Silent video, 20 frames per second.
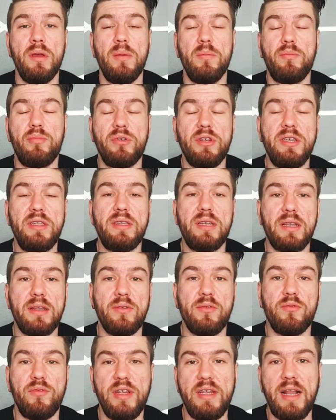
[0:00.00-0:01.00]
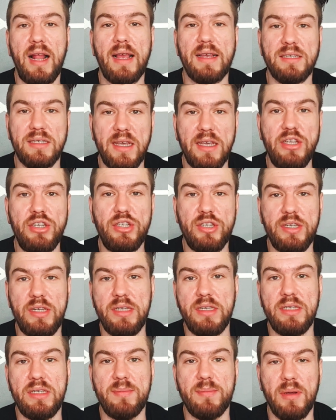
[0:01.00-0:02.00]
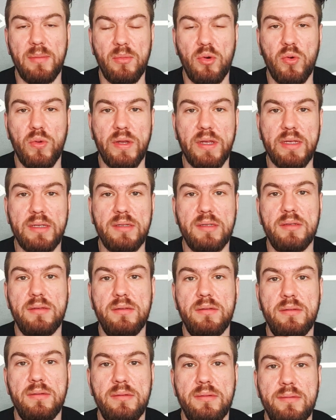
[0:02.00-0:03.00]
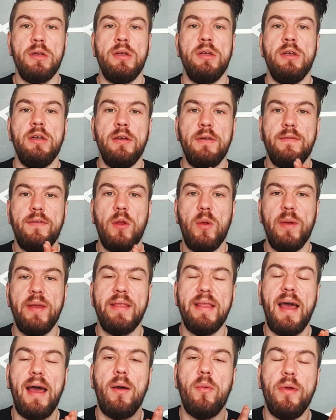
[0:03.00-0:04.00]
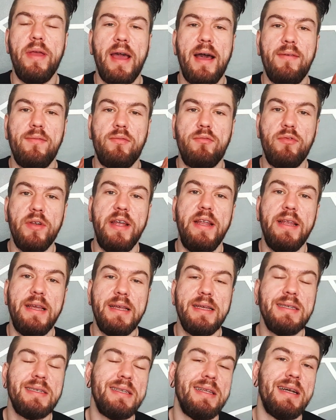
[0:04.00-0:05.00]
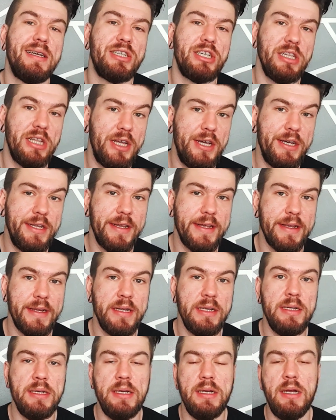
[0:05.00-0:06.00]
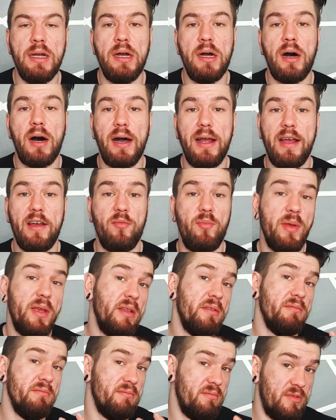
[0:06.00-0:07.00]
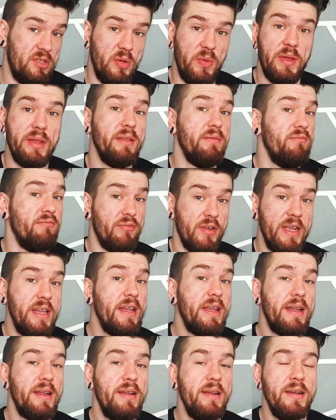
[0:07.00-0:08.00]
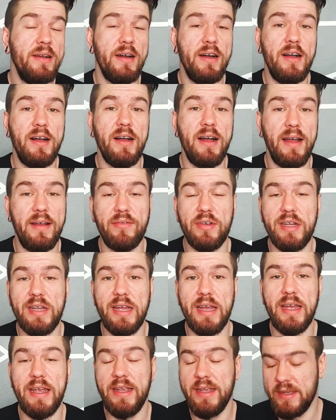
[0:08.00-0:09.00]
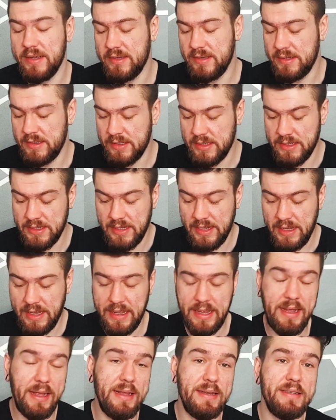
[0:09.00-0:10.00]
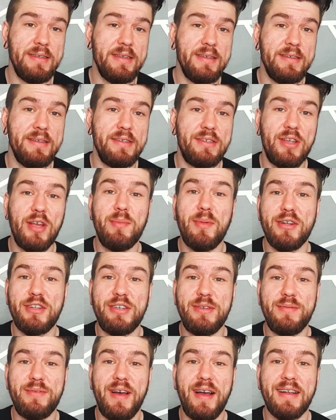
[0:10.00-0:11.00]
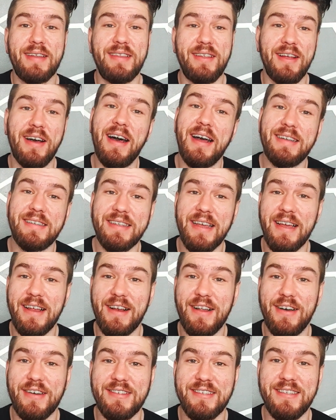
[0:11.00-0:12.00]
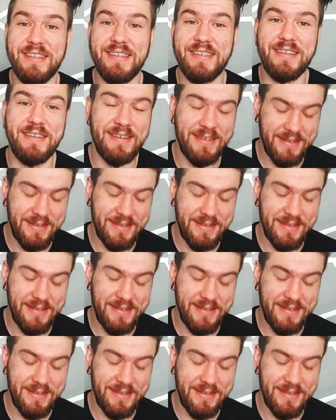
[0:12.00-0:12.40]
breathed a little relaxation into my mornings. Following that, we have reading/learning. I have been doing reading every day, and so much in fact that I had to get glasses.